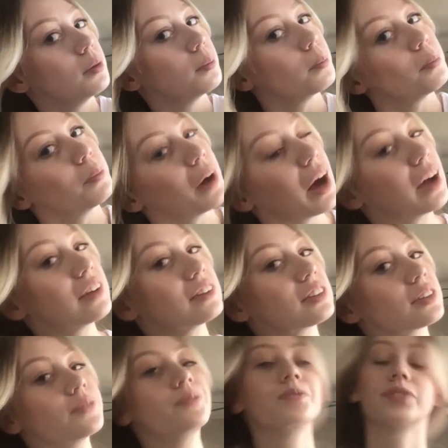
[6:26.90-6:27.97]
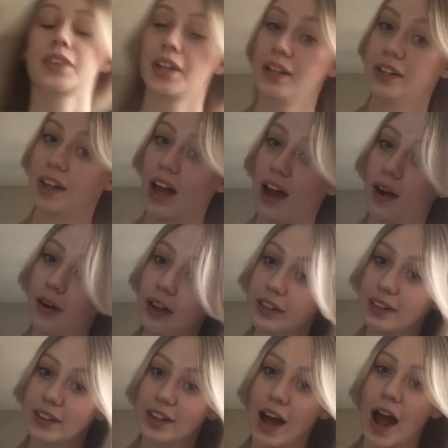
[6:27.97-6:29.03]
but now is
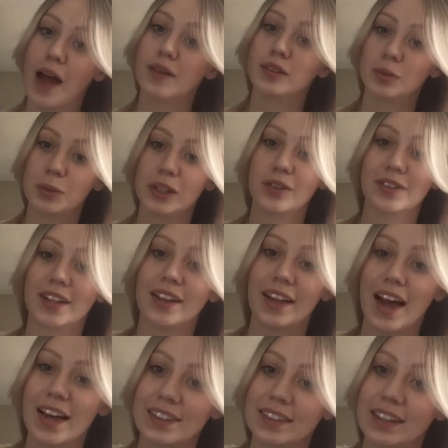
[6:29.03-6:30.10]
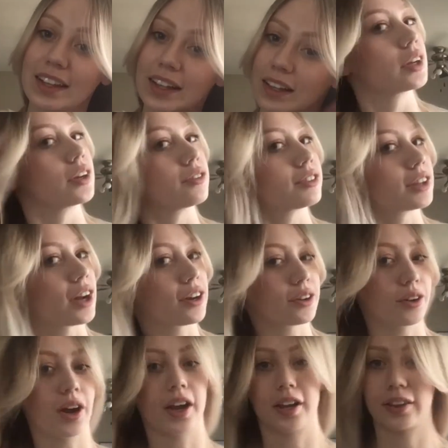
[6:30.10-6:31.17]
the time to be using less heat. If you're not
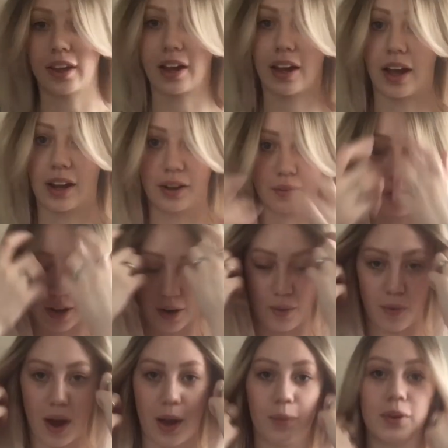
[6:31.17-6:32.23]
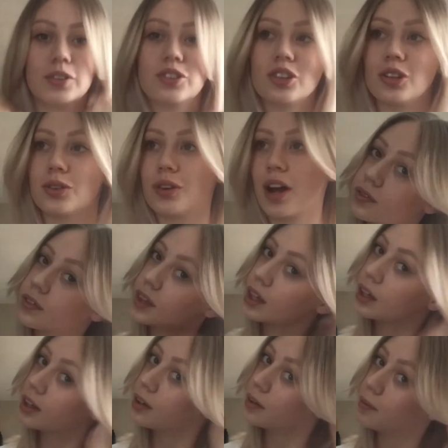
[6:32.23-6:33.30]
going anywhere, why would you, right?
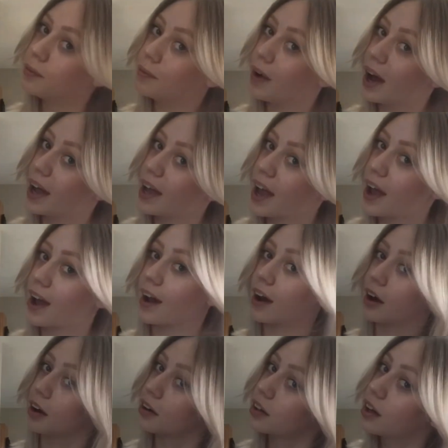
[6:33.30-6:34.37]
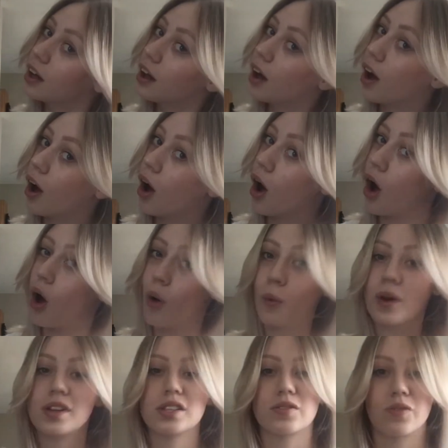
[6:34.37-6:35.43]
My hair
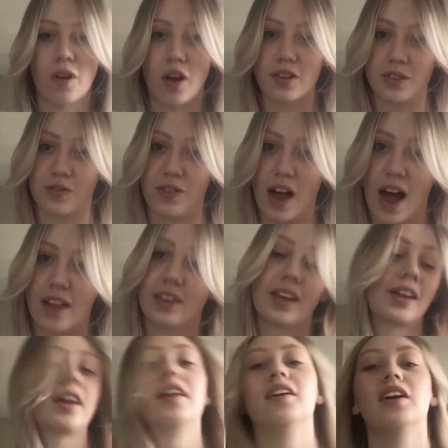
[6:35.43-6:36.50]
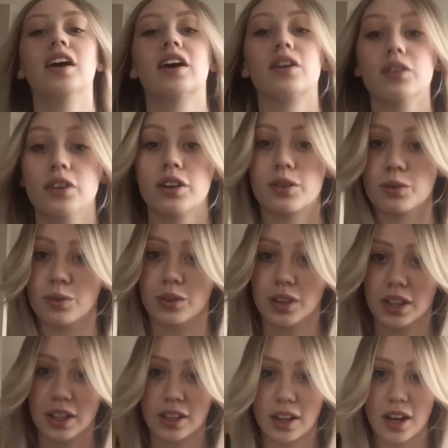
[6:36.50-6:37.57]
always falls flat. Like it'll look
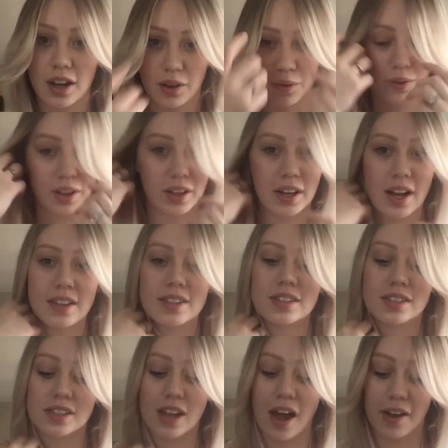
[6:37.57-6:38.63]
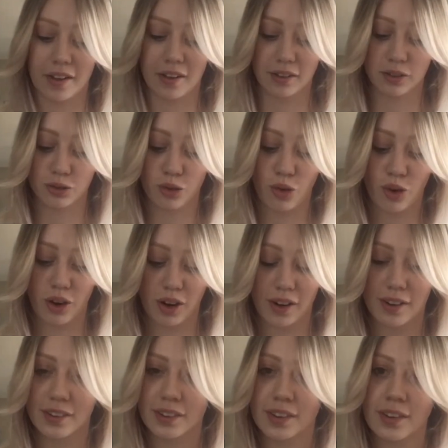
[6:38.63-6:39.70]
really good, really nice and styled
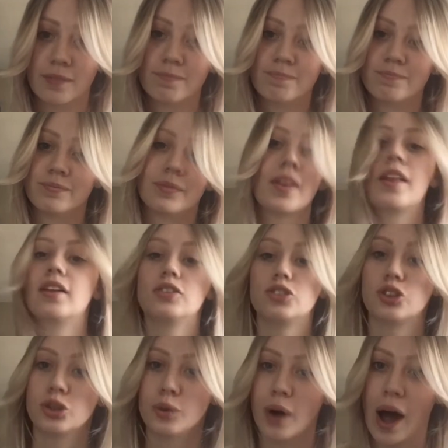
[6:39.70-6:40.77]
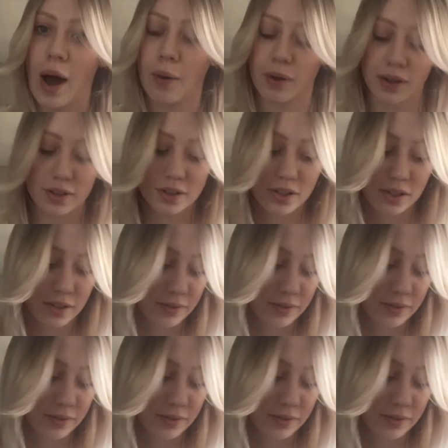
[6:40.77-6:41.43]
for 2 hours,